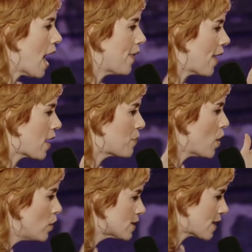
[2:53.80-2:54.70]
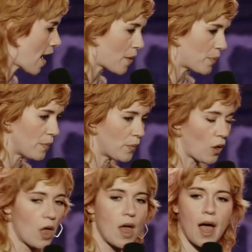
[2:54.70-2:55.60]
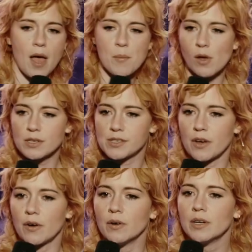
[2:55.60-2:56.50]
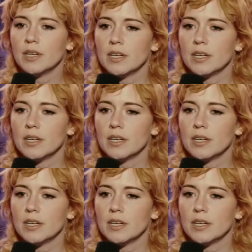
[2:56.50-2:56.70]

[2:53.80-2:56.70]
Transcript: and like most cat people, I am also